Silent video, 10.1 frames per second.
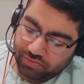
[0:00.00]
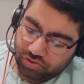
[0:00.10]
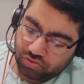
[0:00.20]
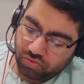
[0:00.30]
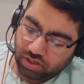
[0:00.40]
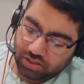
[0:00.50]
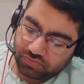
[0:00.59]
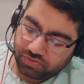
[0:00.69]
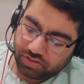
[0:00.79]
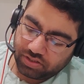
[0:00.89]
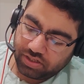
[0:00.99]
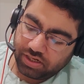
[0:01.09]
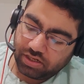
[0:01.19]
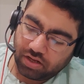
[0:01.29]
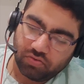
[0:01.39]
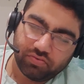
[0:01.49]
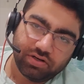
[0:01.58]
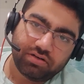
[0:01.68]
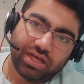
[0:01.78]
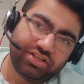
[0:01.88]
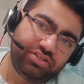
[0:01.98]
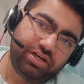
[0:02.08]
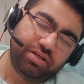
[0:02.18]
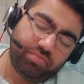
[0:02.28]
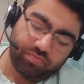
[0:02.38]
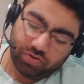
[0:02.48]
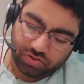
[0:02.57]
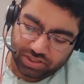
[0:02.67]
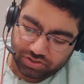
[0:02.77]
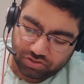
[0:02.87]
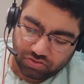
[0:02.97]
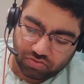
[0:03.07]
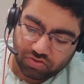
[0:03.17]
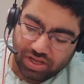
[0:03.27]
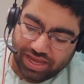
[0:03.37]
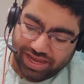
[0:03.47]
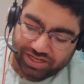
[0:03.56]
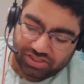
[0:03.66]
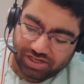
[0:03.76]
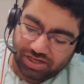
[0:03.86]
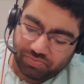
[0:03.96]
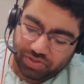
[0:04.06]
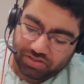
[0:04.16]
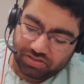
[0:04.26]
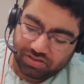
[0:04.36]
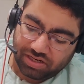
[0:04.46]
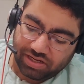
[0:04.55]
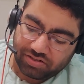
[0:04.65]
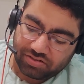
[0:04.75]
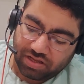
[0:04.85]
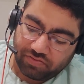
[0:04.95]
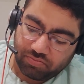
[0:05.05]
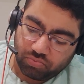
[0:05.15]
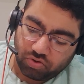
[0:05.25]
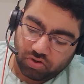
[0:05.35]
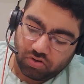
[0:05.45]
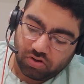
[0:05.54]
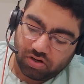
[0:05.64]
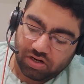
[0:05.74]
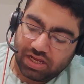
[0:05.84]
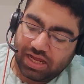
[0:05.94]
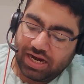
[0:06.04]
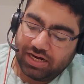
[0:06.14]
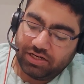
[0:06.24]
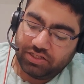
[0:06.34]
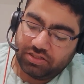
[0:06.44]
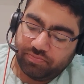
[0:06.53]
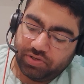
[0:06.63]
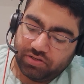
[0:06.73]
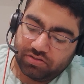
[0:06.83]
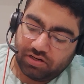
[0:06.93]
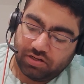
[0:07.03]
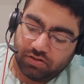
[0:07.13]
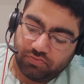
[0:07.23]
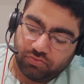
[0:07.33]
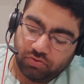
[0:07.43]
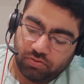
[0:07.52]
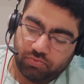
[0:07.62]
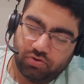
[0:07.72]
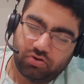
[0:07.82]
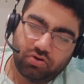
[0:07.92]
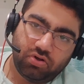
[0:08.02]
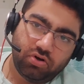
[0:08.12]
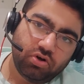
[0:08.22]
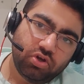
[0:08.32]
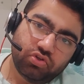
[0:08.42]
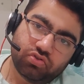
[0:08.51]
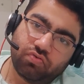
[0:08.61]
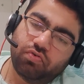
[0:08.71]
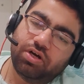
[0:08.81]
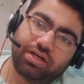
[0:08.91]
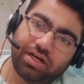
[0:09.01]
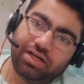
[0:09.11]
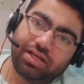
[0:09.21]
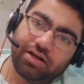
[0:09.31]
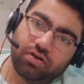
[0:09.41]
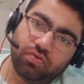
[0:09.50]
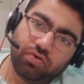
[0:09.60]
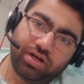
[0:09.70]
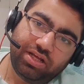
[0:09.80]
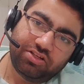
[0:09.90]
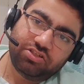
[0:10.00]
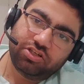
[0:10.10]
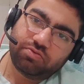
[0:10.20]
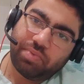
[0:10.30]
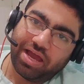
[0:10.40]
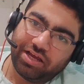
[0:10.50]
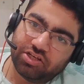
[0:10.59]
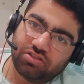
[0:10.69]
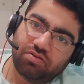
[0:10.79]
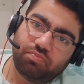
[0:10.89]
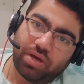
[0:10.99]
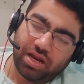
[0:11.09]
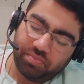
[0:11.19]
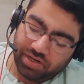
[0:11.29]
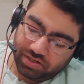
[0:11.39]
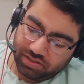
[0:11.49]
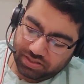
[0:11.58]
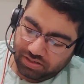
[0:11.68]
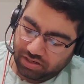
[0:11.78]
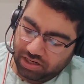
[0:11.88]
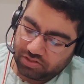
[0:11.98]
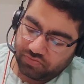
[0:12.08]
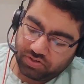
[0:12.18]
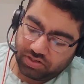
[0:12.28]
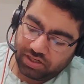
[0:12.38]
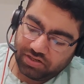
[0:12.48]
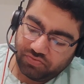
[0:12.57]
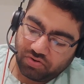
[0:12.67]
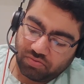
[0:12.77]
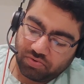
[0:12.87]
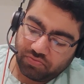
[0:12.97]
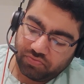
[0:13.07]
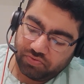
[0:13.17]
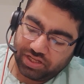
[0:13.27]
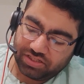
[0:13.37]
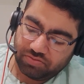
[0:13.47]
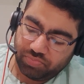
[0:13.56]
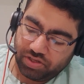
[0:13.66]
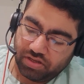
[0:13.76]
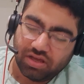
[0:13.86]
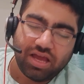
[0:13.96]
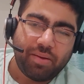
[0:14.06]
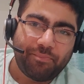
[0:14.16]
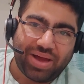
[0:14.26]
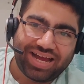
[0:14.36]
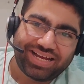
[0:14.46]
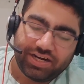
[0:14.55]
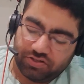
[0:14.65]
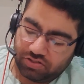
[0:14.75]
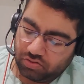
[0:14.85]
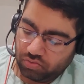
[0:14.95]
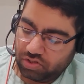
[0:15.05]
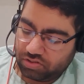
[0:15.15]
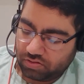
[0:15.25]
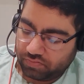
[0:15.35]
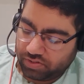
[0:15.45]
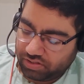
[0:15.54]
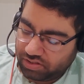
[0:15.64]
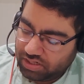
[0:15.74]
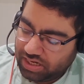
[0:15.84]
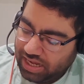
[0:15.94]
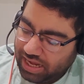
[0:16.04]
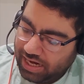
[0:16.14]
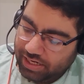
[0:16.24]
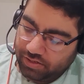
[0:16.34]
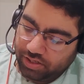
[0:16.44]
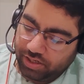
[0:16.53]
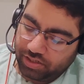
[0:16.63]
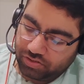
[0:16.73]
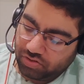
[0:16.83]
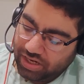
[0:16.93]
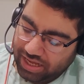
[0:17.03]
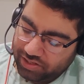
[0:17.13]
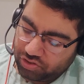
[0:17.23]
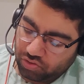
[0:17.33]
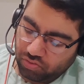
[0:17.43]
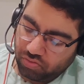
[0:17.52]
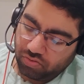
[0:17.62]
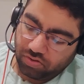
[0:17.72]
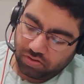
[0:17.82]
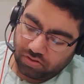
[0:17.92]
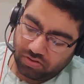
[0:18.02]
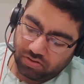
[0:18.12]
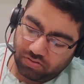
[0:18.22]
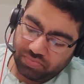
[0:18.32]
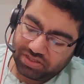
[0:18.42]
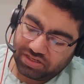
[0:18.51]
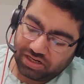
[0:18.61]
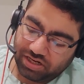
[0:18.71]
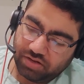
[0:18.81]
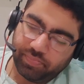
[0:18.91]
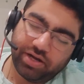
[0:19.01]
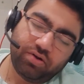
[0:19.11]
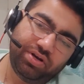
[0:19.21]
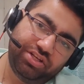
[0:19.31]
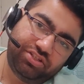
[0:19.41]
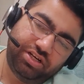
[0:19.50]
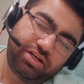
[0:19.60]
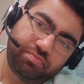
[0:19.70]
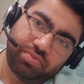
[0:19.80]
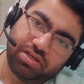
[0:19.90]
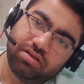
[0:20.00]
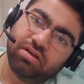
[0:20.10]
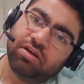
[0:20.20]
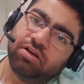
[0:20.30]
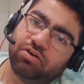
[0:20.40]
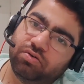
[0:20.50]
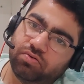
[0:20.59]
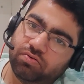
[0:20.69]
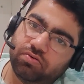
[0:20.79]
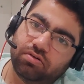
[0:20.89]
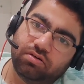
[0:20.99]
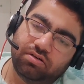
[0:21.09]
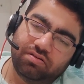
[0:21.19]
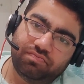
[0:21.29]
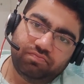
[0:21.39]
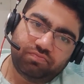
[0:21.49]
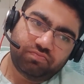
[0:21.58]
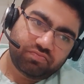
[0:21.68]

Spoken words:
have to transfer the data over HTTP, because as you know, HTTP is a layer 7 protocol and TCP is a layer 4 protocol. So what it can do, it can just package the parameters and transfer in the form of TCP packets to the server, and it does not have to basically depend on HTTP to